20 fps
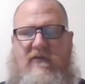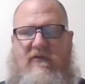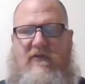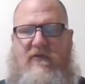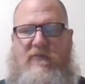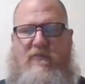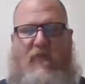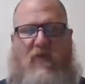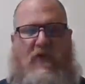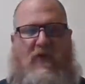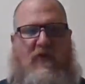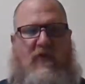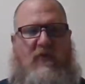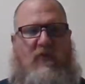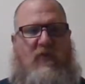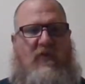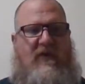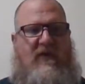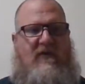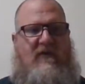You're
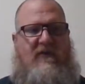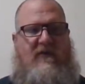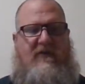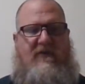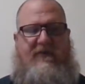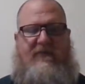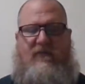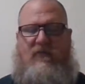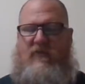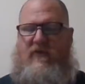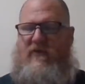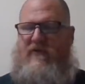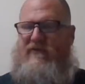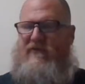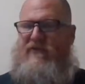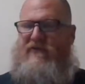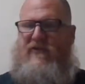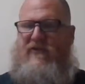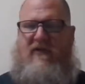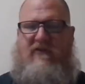more willing
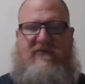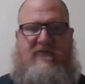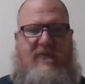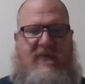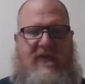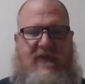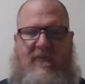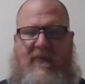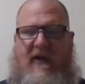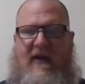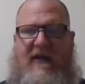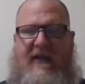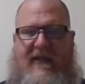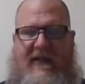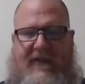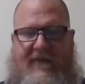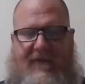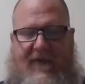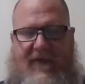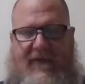to talk to me about
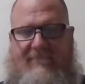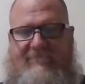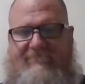anything,